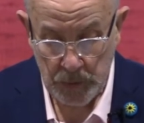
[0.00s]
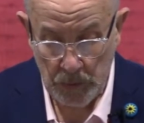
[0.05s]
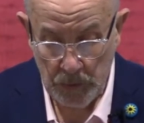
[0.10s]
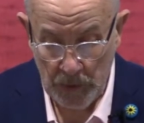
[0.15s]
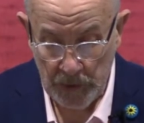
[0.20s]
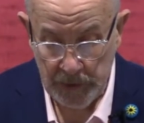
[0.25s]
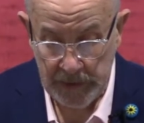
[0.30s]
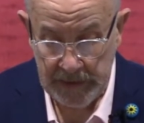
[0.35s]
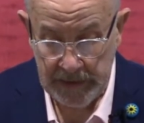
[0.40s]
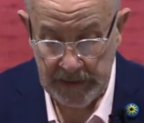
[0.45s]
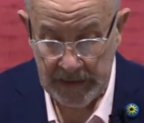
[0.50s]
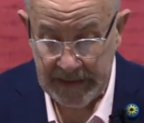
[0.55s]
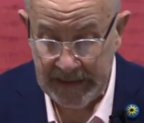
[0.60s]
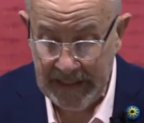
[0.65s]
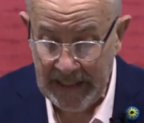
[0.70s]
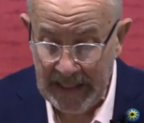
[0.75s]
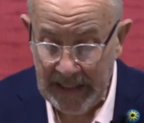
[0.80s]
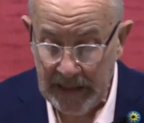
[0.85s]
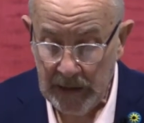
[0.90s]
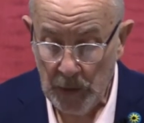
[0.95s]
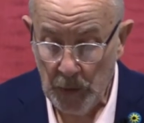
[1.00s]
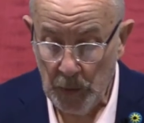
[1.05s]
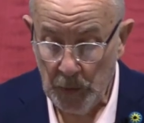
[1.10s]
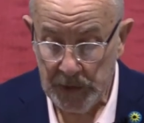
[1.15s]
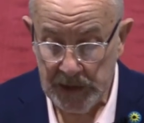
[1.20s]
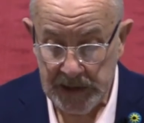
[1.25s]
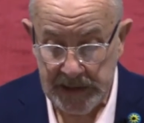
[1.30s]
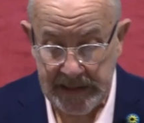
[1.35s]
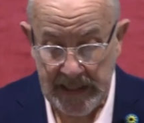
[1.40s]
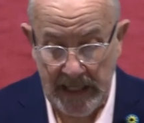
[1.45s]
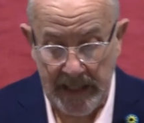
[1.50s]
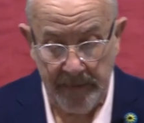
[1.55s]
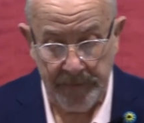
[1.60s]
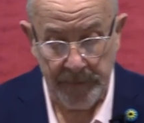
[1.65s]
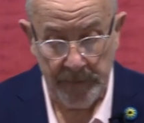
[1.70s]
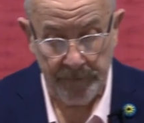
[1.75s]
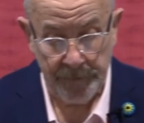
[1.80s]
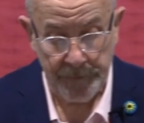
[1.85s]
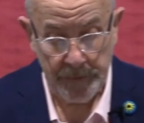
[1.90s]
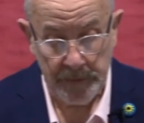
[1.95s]
were wanting a king who would
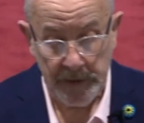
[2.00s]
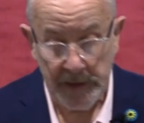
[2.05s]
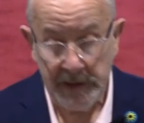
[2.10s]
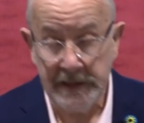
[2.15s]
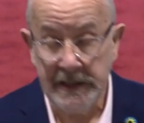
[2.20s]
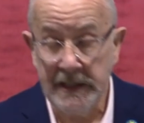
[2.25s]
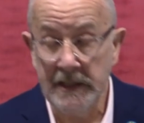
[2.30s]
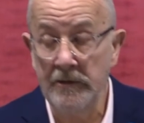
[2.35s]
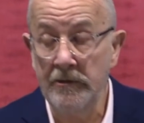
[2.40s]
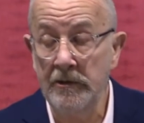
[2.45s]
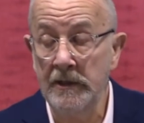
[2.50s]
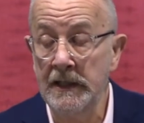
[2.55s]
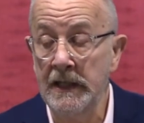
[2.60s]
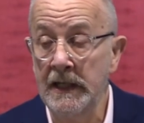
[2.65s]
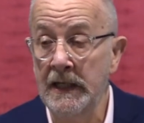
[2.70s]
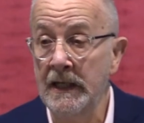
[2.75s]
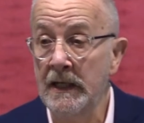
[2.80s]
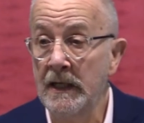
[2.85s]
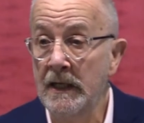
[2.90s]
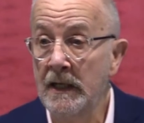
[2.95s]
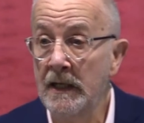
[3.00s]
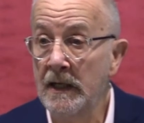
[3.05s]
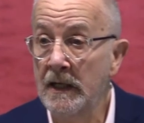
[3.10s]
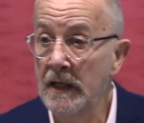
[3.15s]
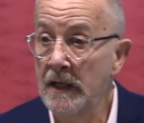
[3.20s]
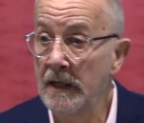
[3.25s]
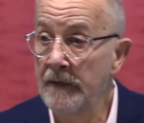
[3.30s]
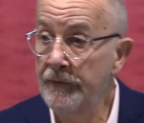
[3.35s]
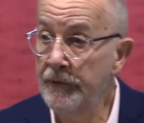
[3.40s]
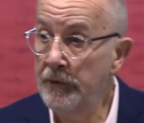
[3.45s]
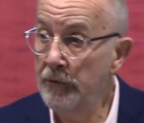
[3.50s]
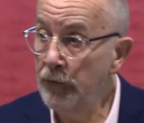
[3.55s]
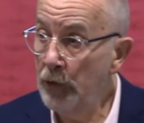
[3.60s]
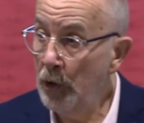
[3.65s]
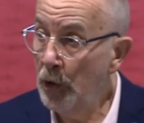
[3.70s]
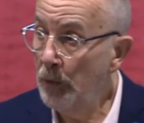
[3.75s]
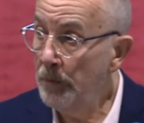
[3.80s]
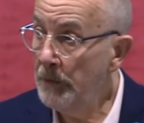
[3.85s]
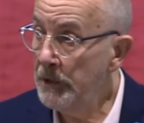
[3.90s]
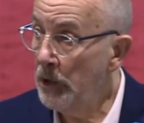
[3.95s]
save them from the tyranny of the
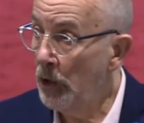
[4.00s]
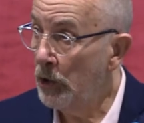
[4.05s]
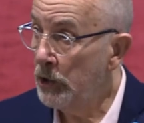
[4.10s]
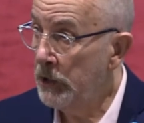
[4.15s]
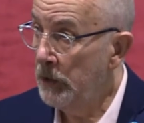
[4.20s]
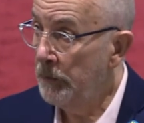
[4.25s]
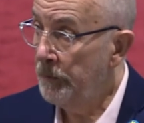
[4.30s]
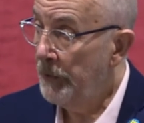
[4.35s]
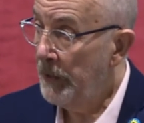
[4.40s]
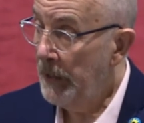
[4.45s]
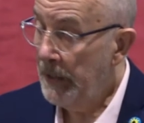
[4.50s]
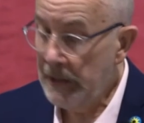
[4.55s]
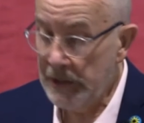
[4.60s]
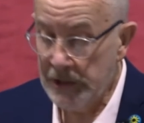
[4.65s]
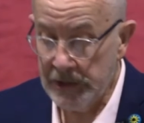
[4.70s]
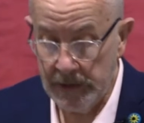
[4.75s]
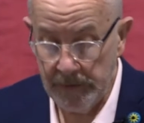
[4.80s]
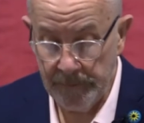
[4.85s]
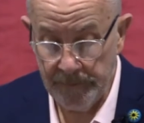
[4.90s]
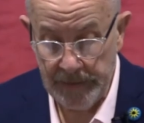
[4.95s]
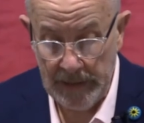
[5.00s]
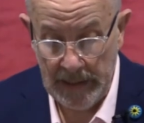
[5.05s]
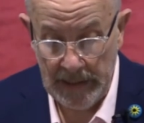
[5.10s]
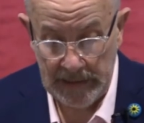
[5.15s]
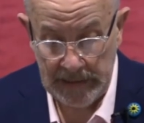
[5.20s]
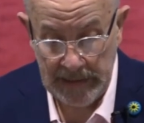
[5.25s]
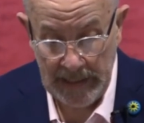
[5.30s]
Roman occupation of their